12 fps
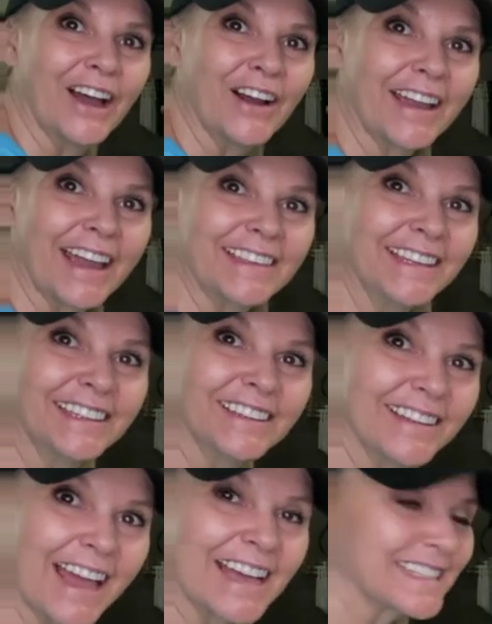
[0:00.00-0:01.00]
Okay, I think the
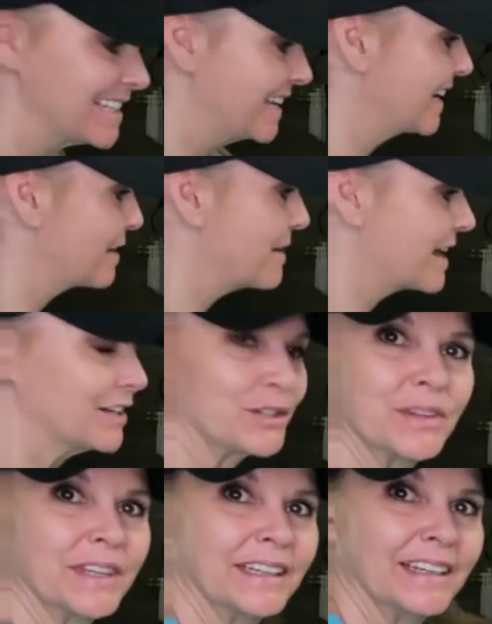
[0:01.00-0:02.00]
last thing, I'm not gonna
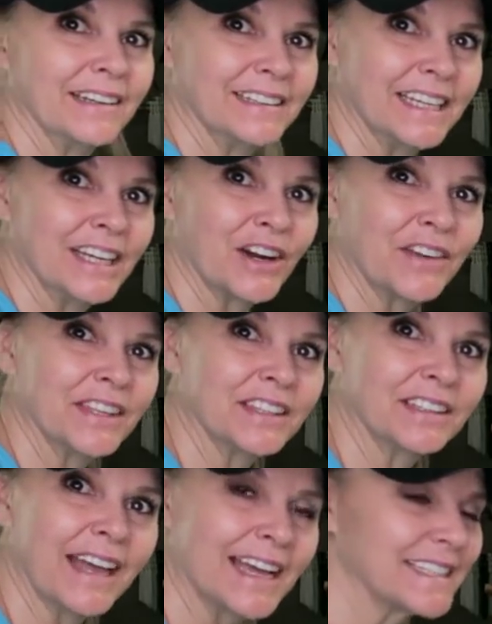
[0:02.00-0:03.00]
do anything to, to, here, I think
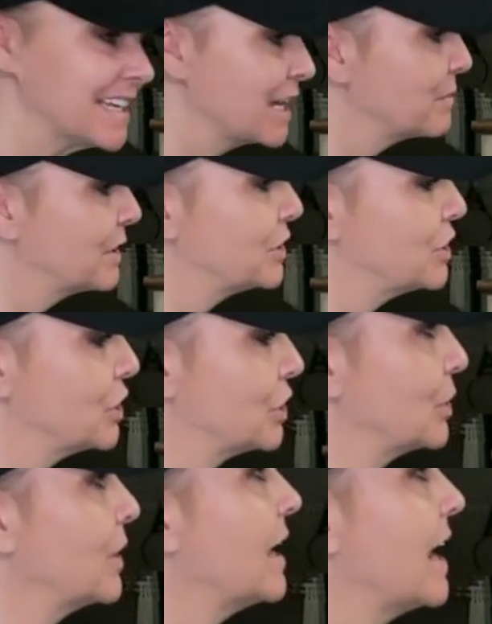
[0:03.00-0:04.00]
the last thing I'm gonna
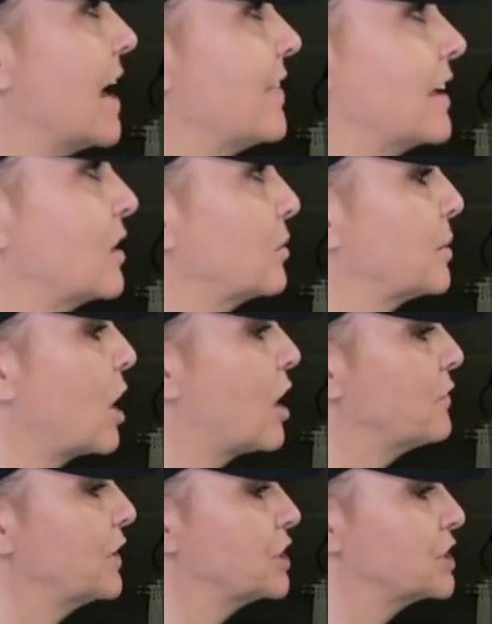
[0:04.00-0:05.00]
do, and then it'll be
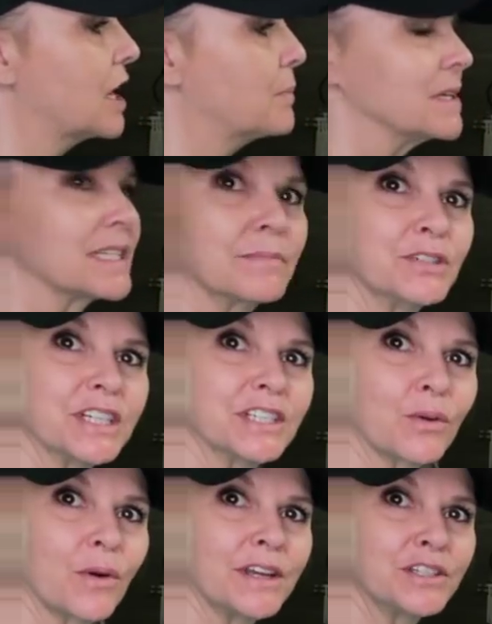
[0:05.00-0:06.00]
all finished up, is I'm
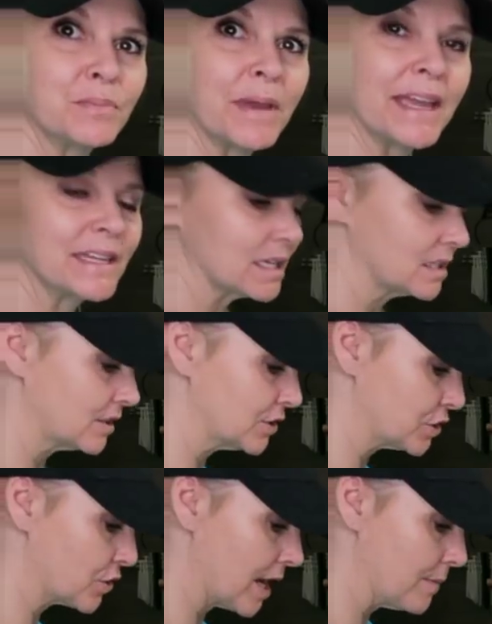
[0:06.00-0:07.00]
just going to paint a little
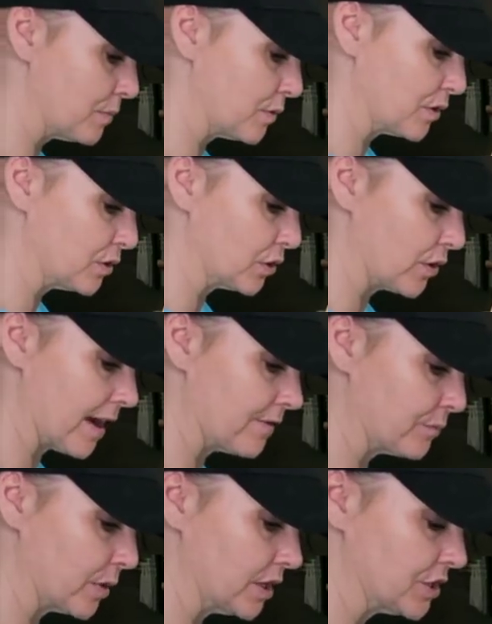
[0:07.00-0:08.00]
stripe with a little
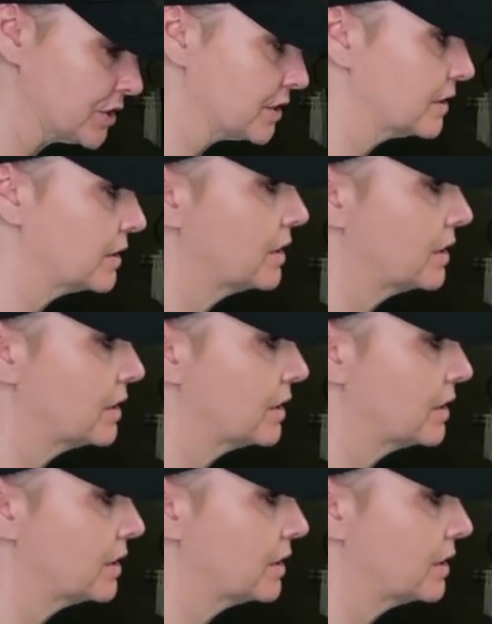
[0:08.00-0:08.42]
craft brush